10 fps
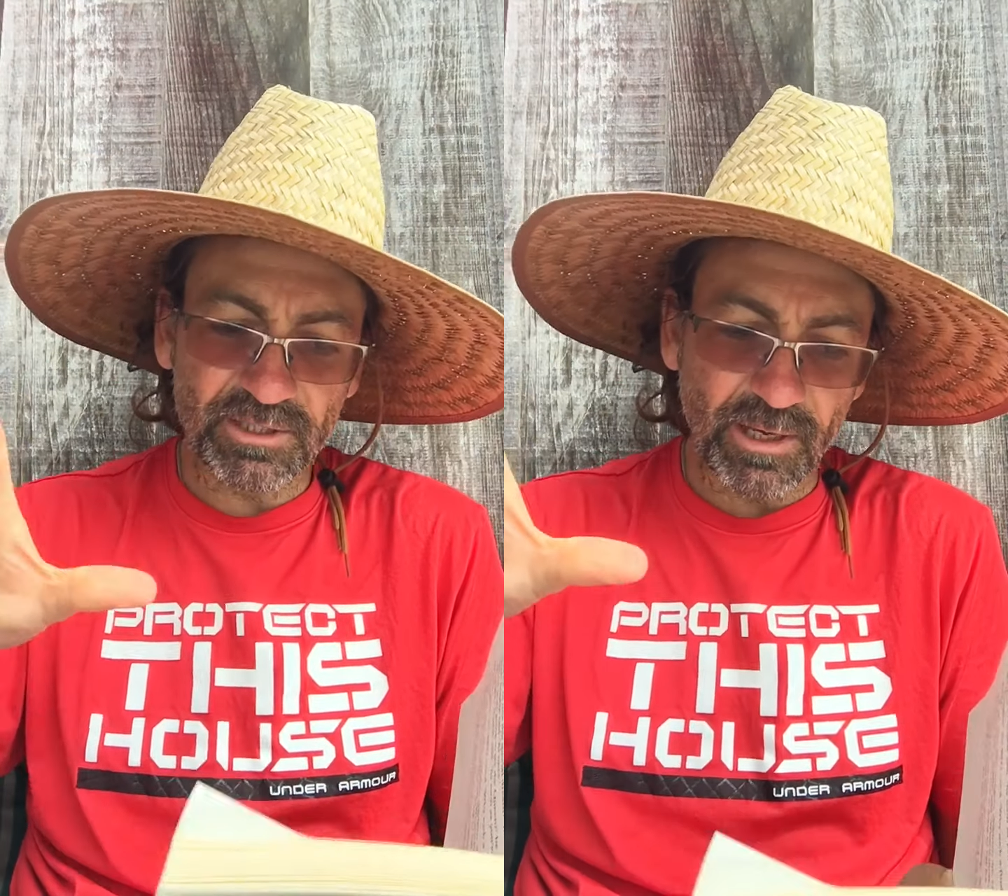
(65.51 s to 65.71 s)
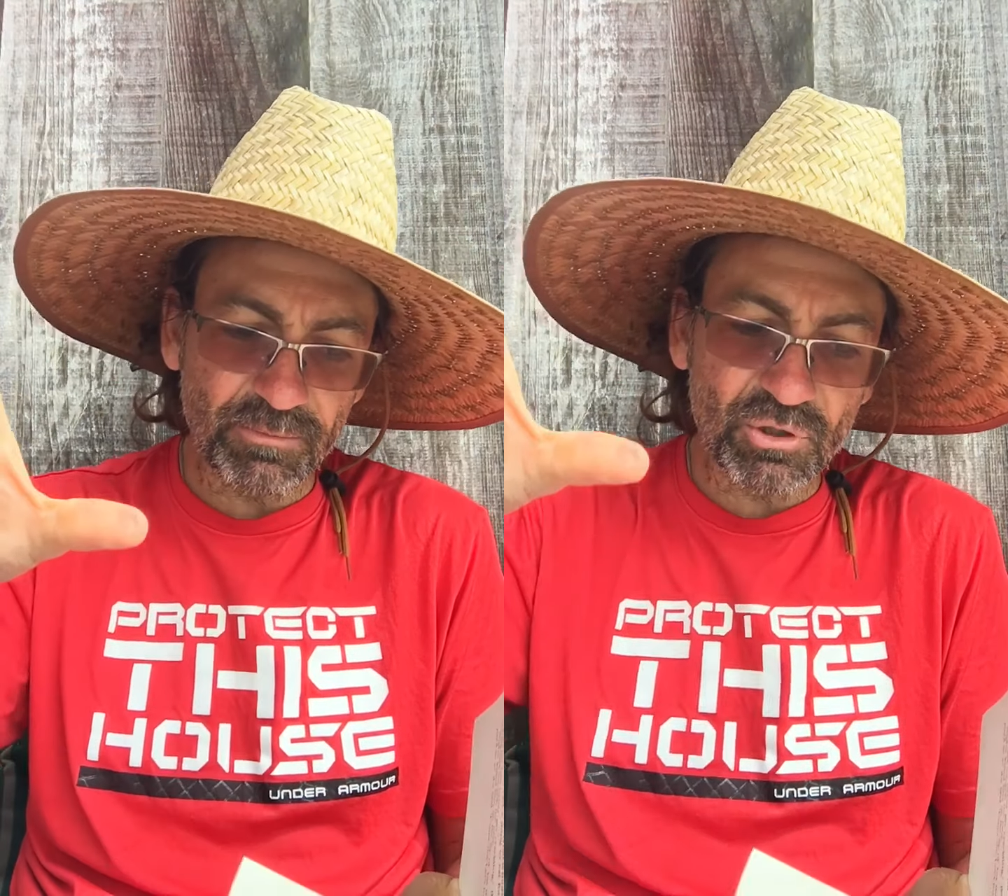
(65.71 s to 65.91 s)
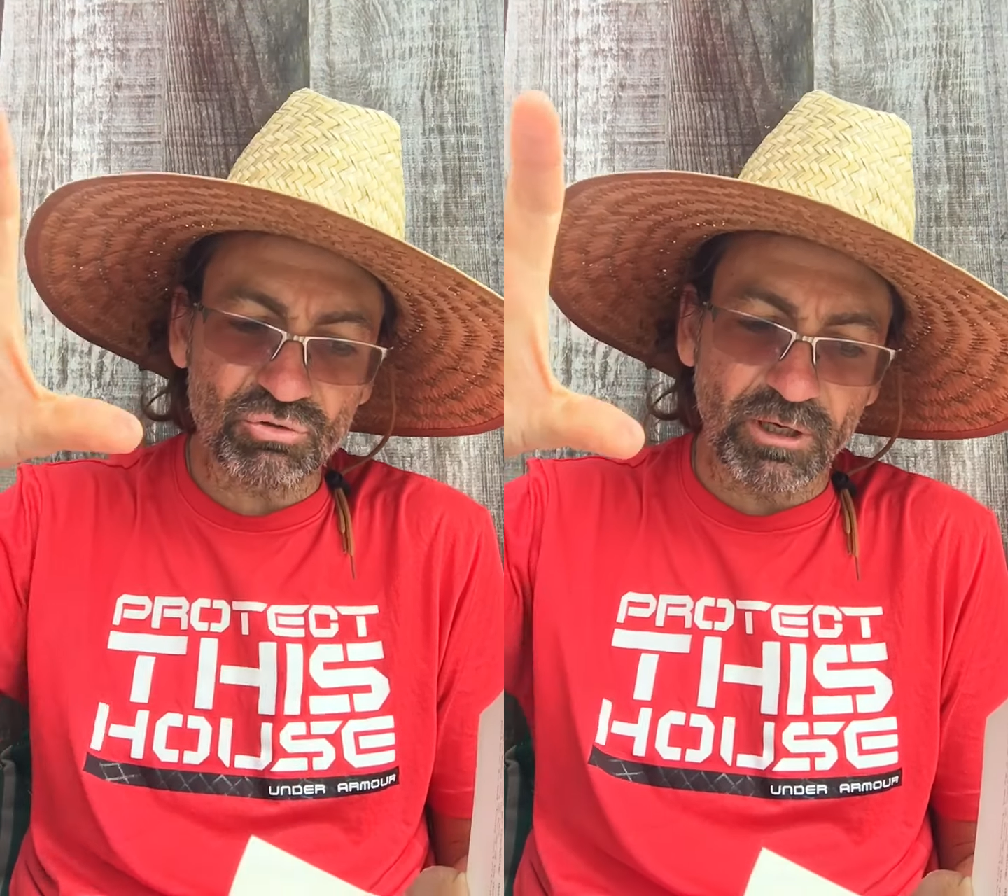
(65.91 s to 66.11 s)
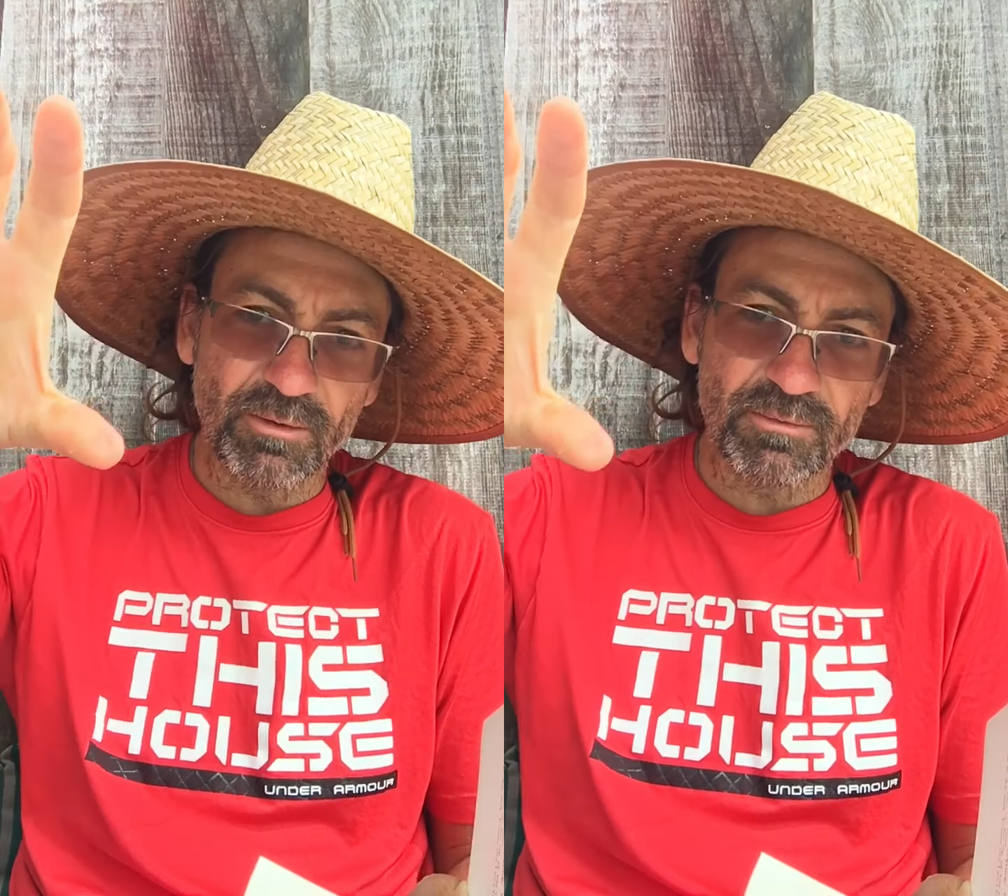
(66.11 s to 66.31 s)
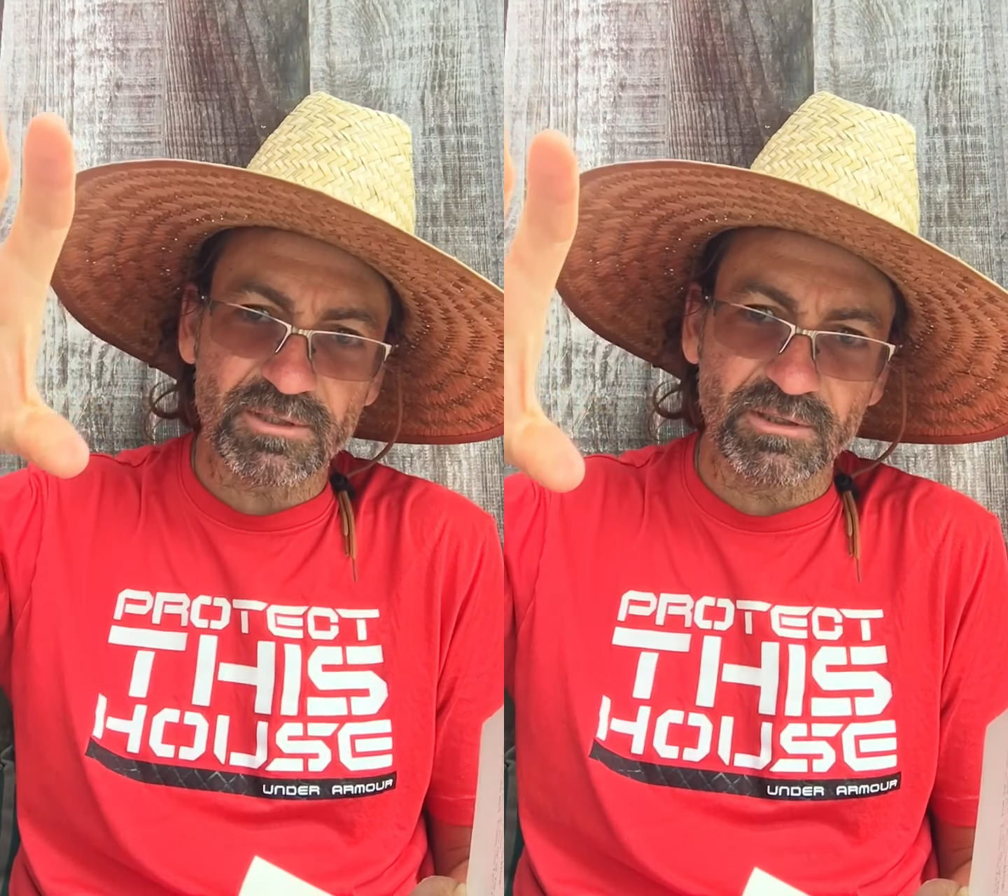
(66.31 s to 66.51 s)
tipped the
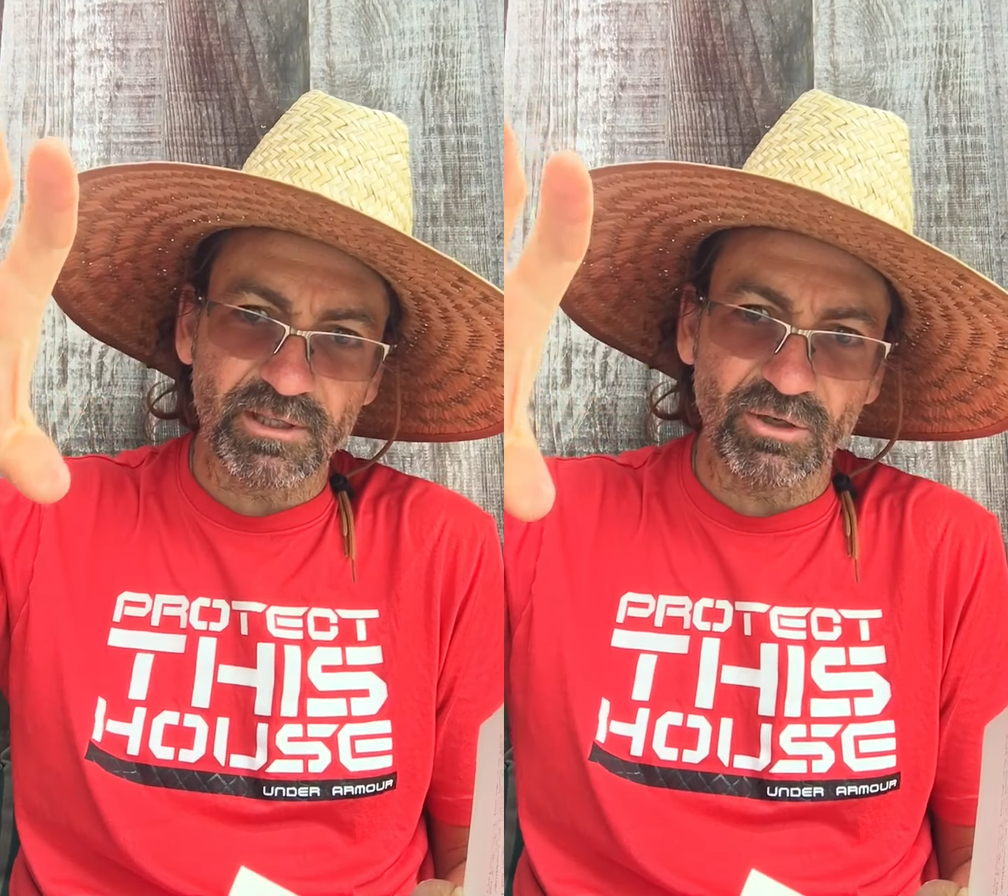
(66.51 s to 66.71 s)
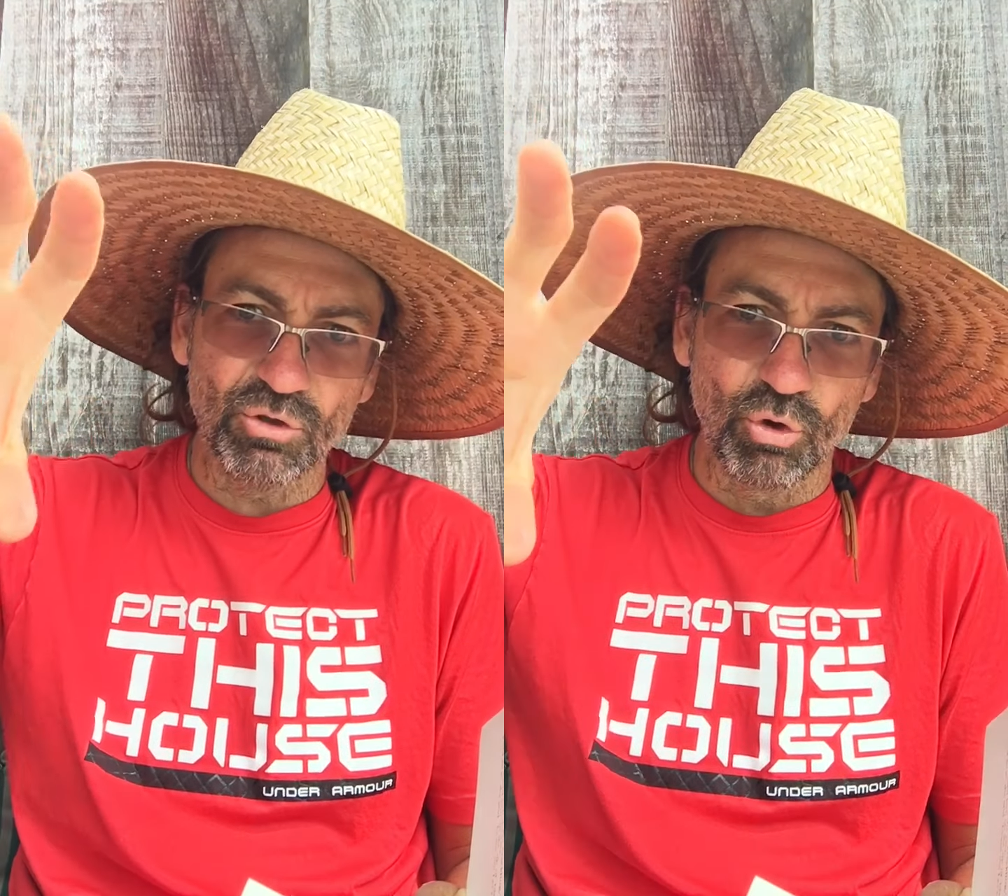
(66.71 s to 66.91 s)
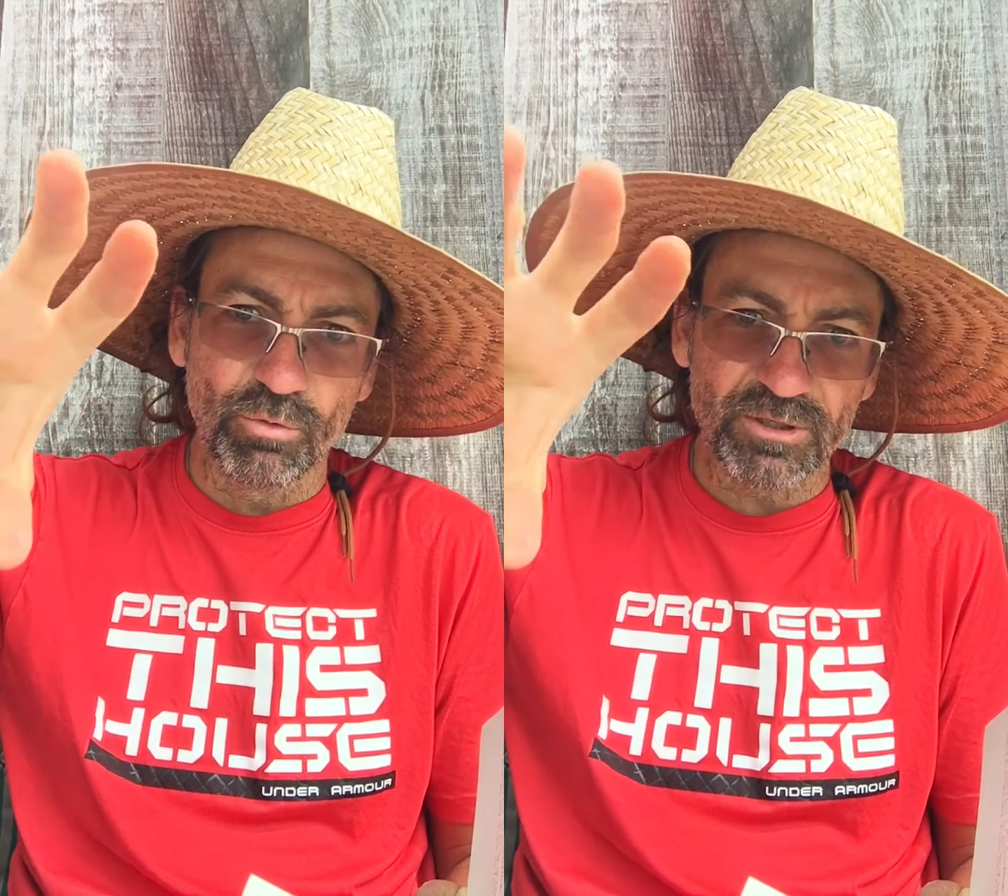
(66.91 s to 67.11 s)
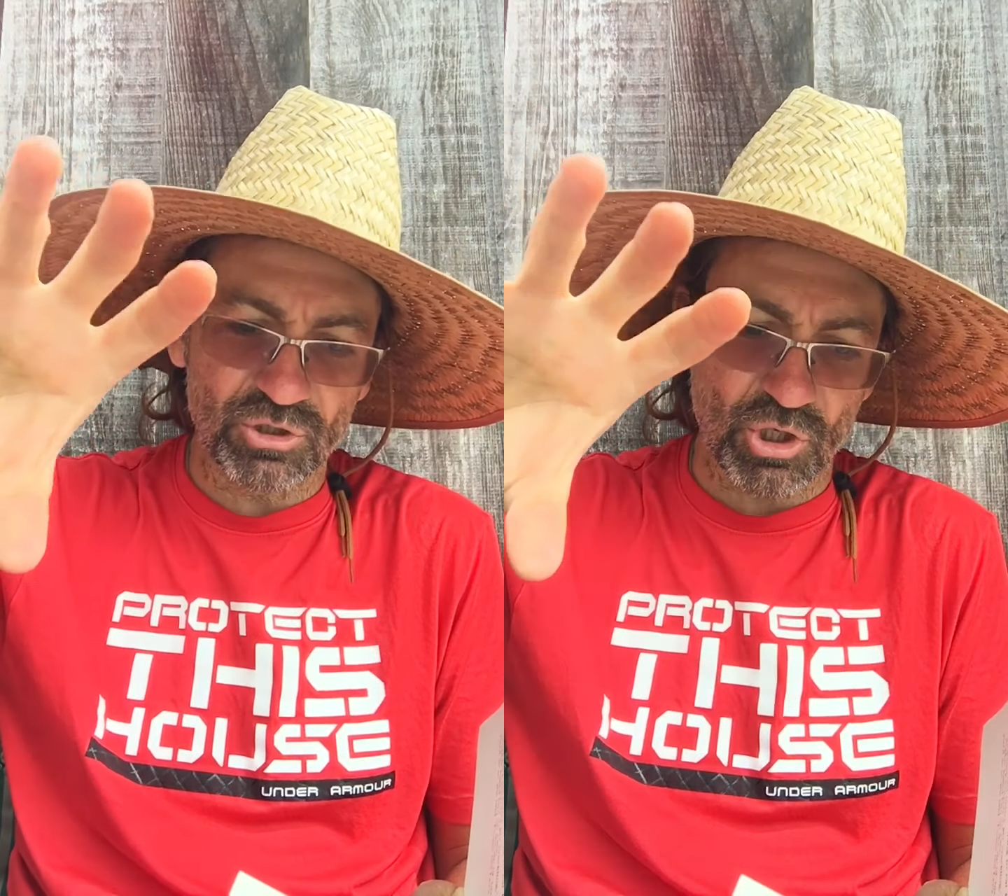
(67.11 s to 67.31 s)
dreams into the enormous